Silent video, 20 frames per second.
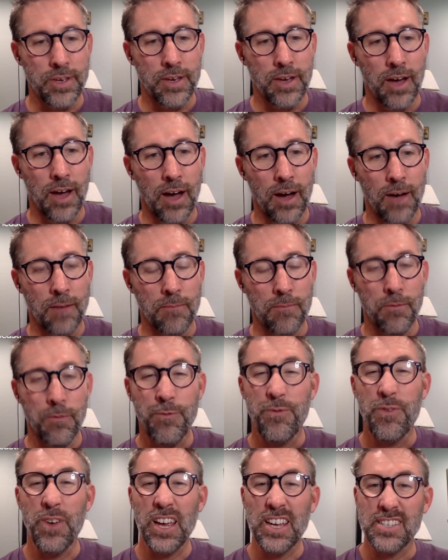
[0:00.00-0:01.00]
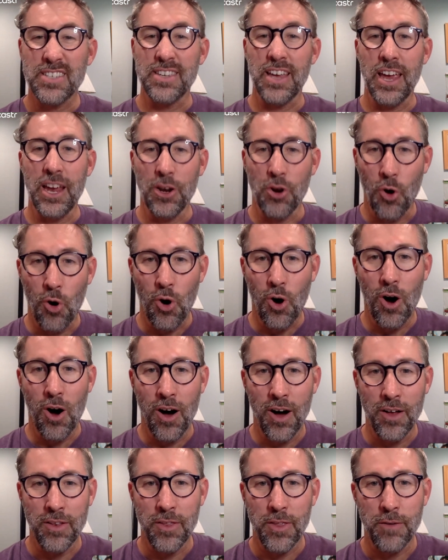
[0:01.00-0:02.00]
fixate
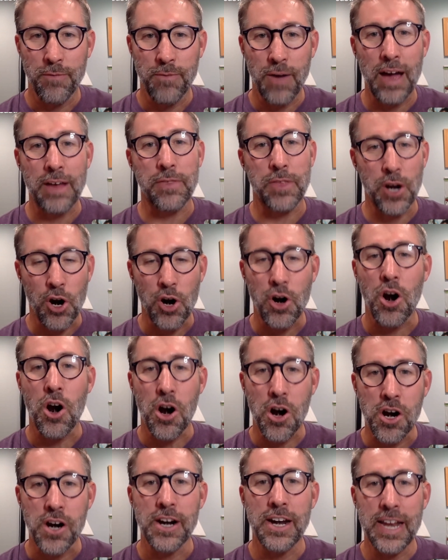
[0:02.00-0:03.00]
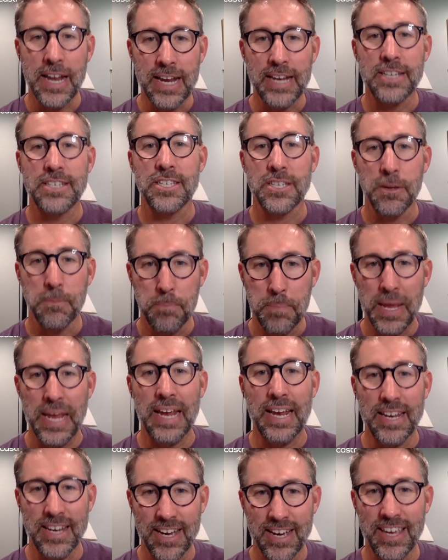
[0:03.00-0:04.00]
on the fact that our heart needs to
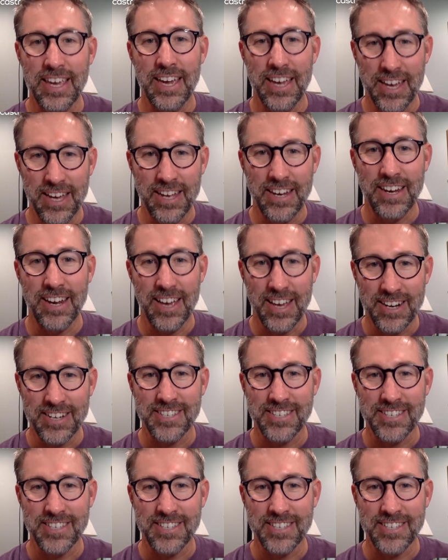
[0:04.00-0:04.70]
beat again in a